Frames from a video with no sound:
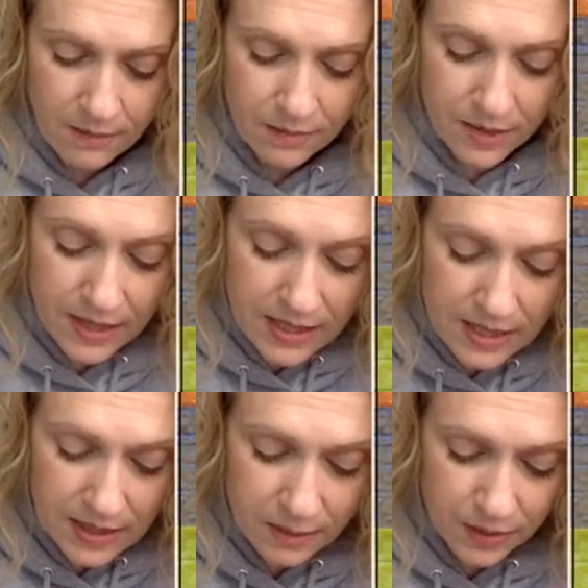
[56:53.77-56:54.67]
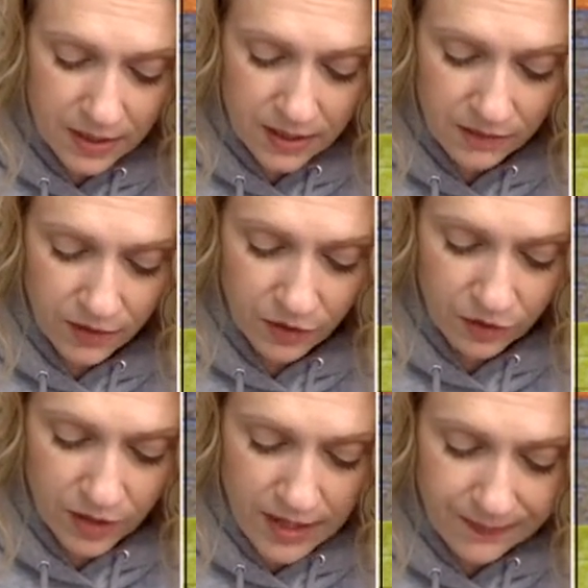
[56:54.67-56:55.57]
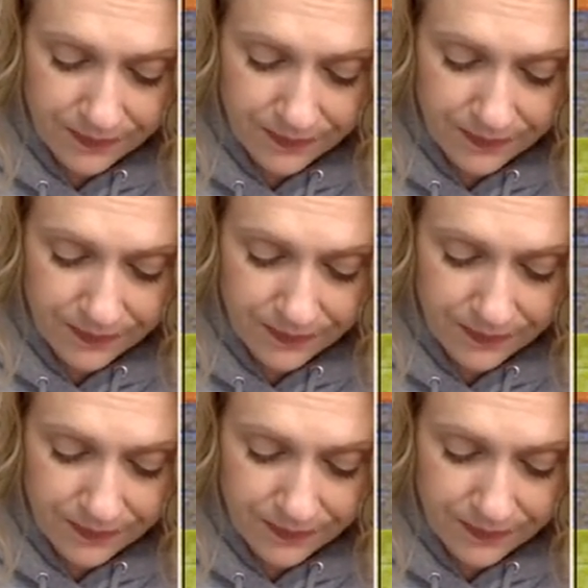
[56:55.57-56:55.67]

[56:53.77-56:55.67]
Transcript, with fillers: please, please feel free.